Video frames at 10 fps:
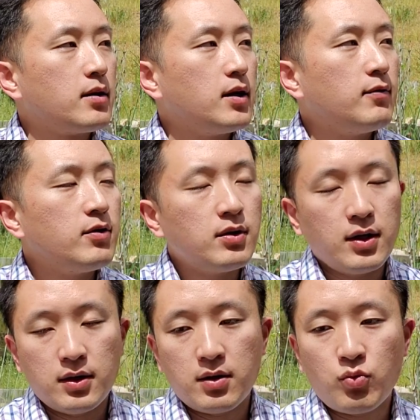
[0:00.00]
Even in
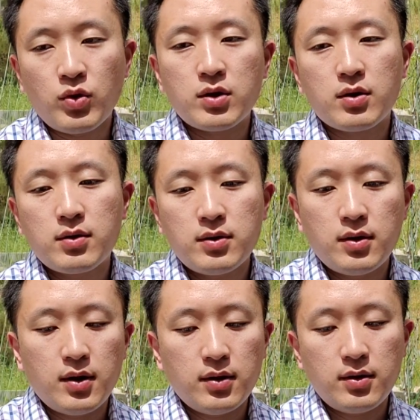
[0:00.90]
the winter,
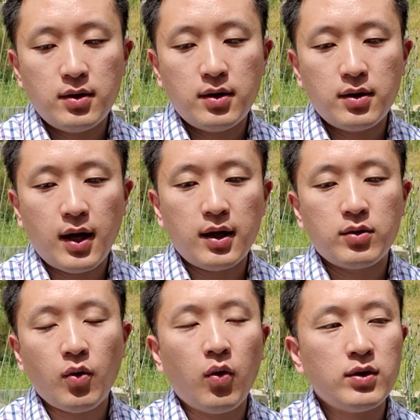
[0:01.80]
they
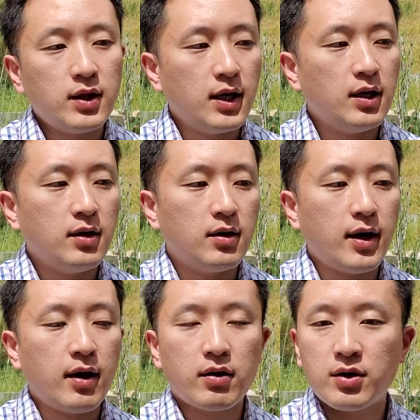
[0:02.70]
don't need
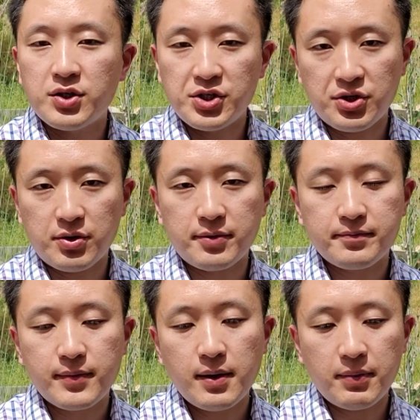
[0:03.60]
air conditioner
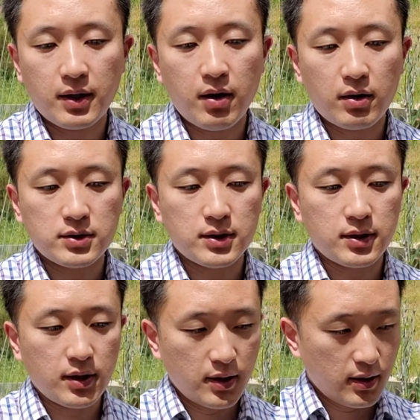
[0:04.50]
because
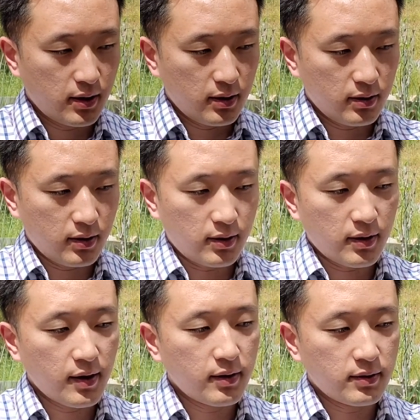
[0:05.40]
the
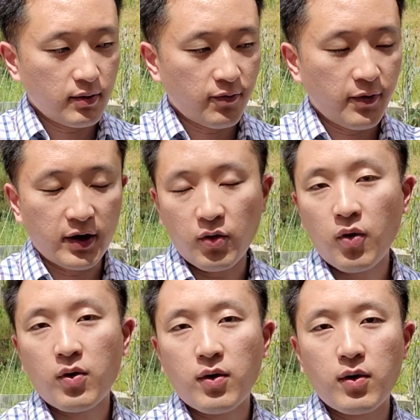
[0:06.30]
very
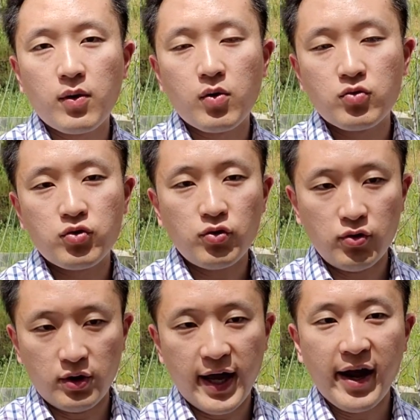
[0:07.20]

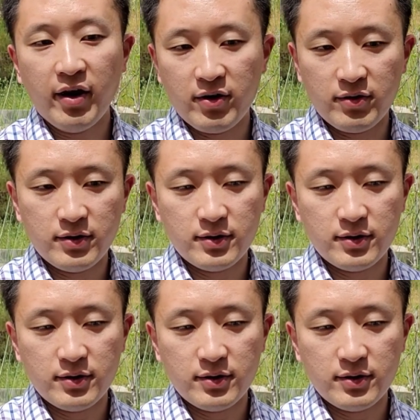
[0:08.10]
cool air